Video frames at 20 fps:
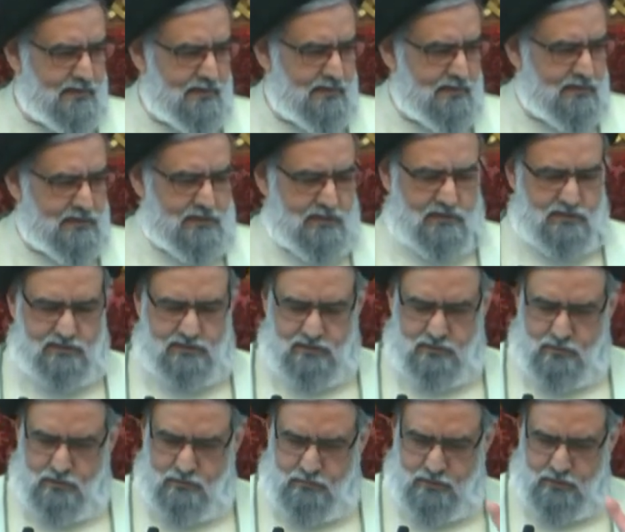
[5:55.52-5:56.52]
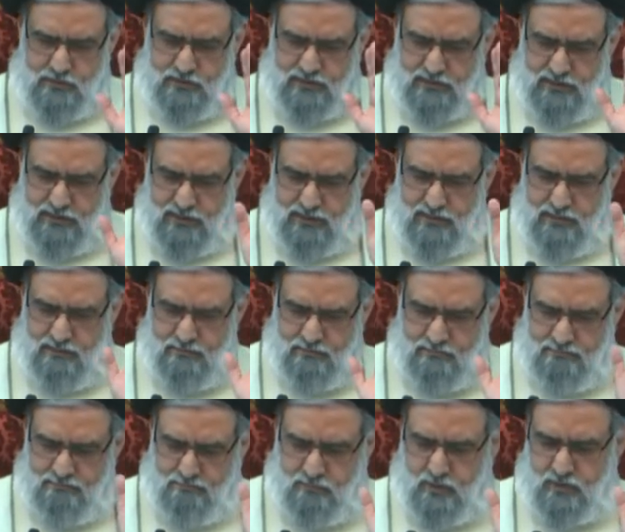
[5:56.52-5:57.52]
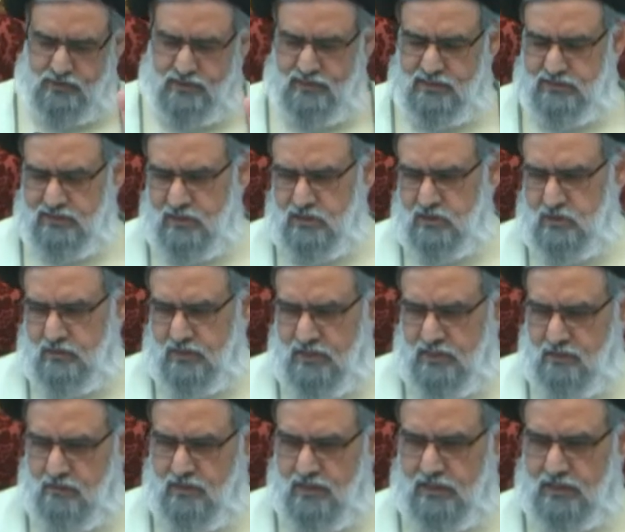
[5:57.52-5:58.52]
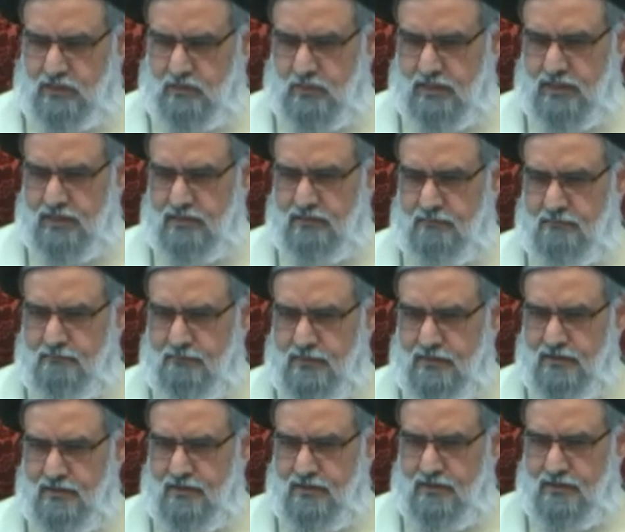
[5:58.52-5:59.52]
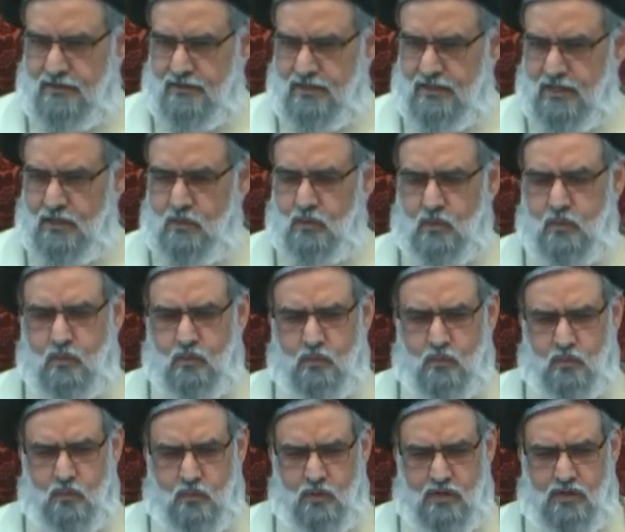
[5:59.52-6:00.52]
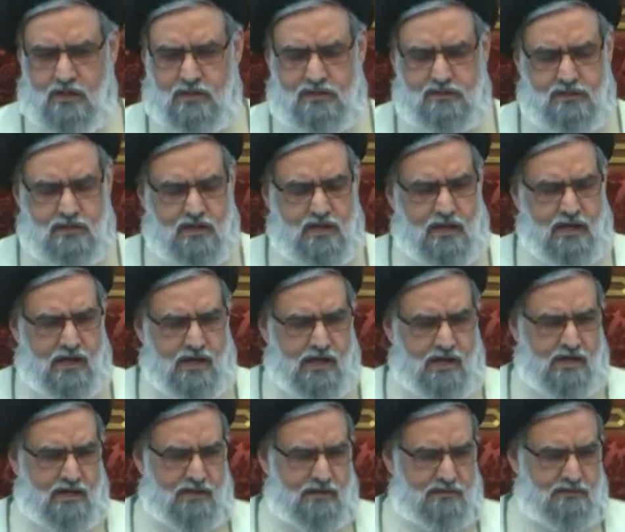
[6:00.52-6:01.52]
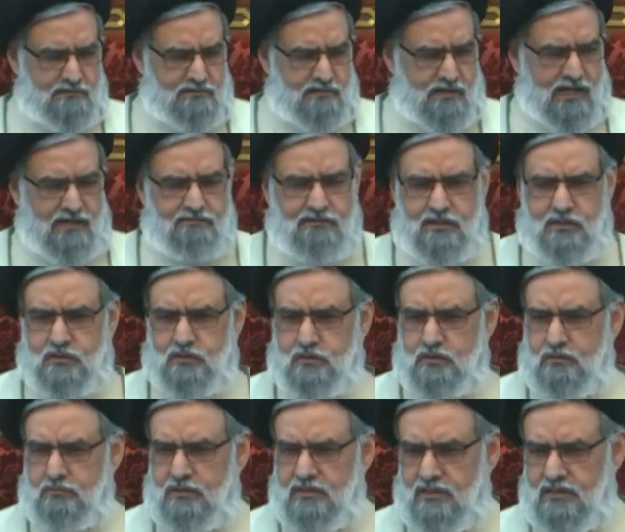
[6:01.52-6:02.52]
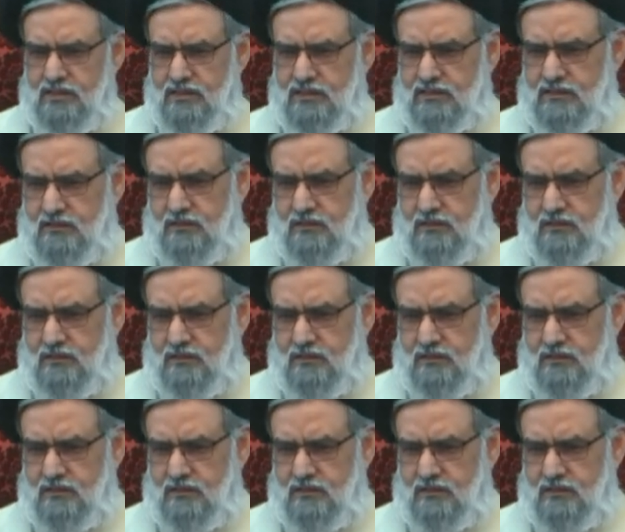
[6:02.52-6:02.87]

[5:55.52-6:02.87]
This is almost uh, more than a century ago, actually, and who worked hard, traveled to the Middle East